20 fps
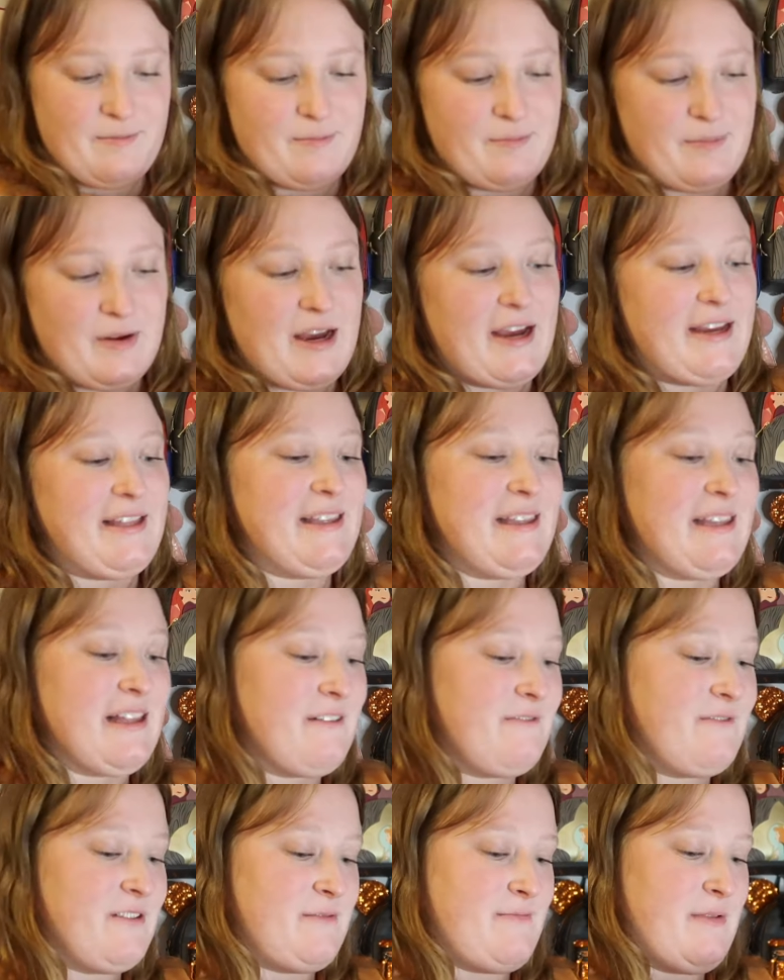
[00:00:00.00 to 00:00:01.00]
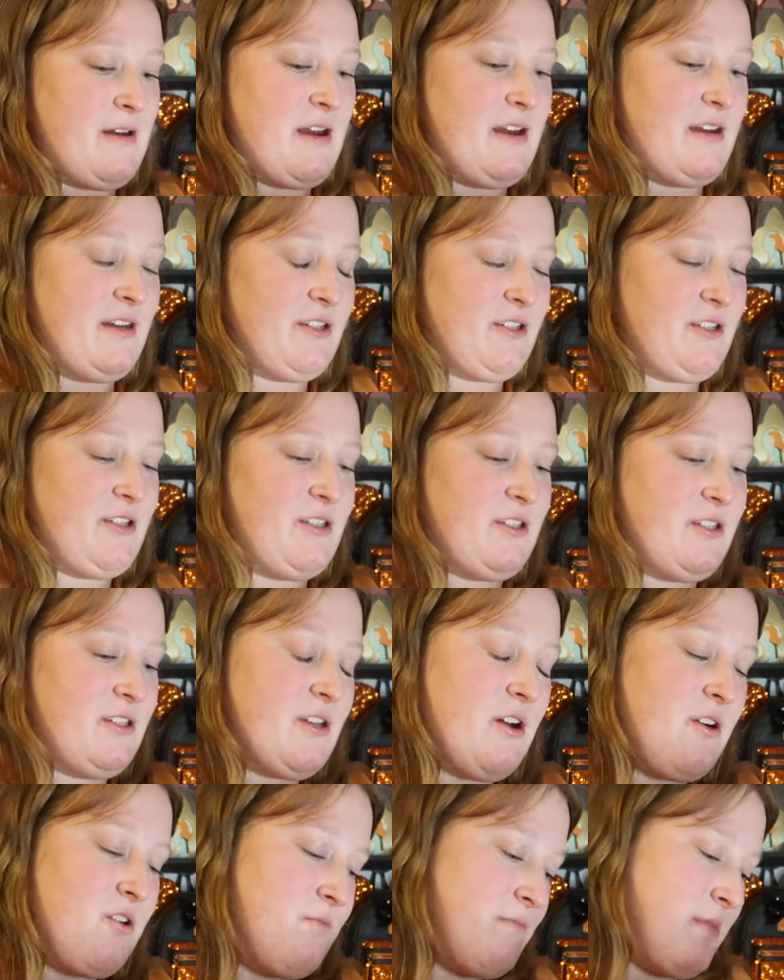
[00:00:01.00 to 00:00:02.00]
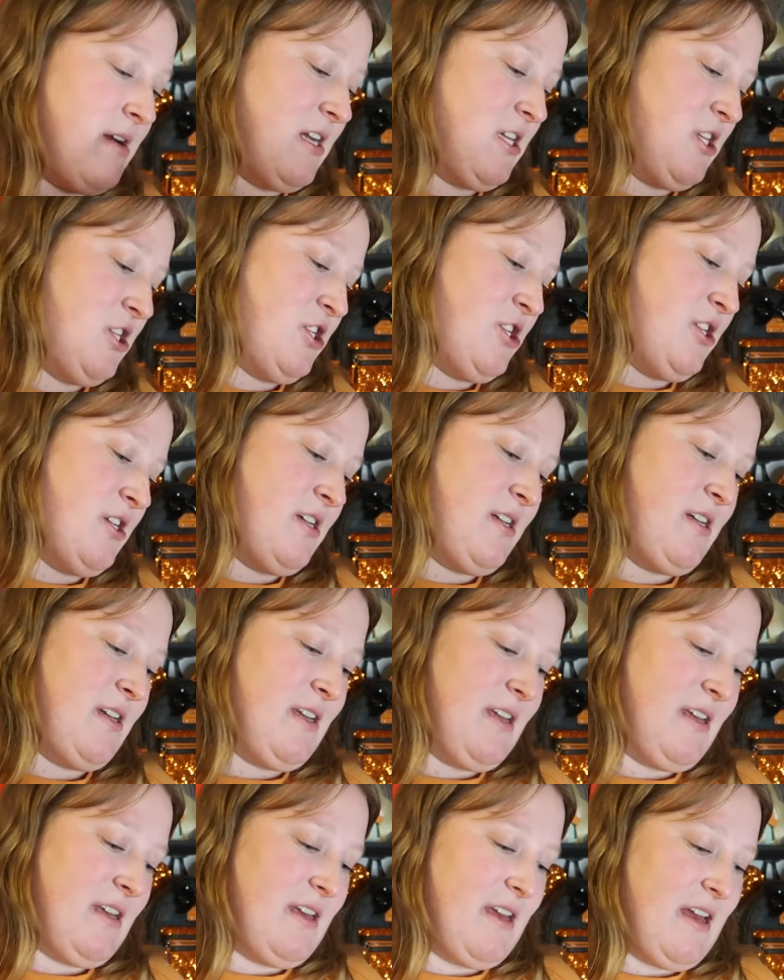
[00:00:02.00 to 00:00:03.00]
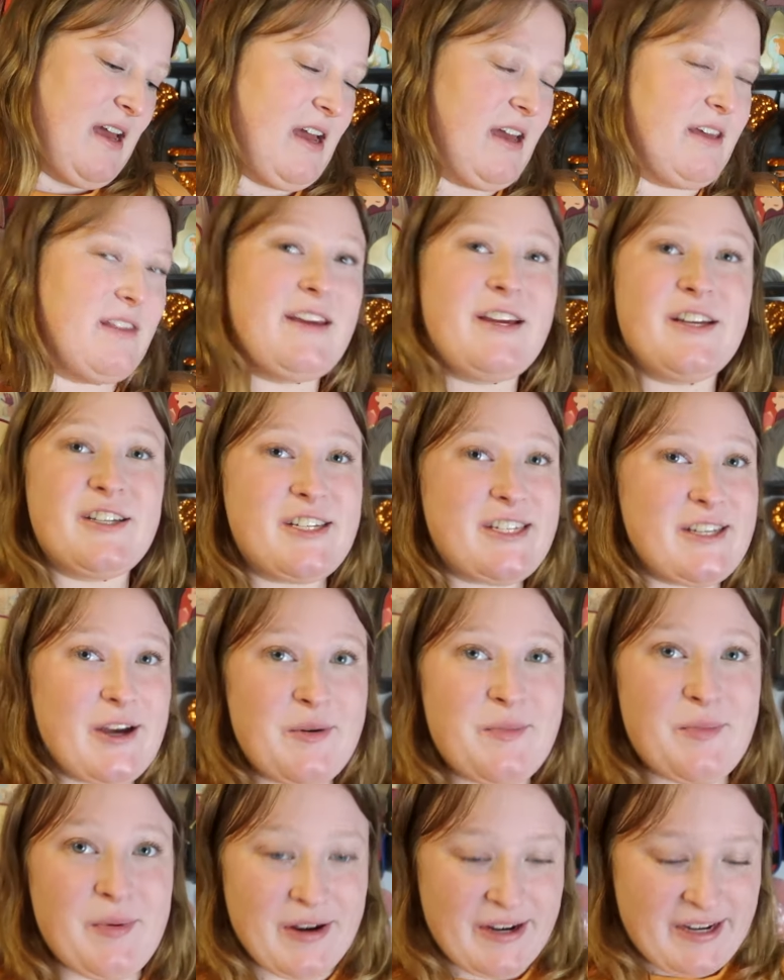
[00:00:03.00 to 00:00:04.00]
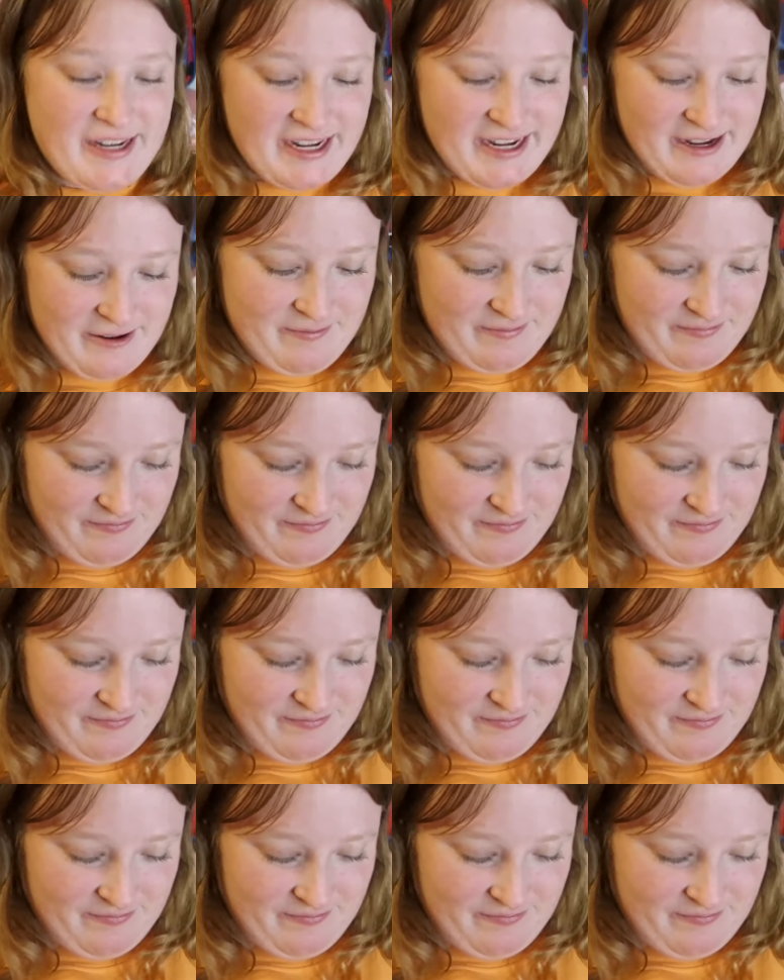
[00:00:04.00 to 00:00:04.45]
But I love this bag so much. I think it's so pretty.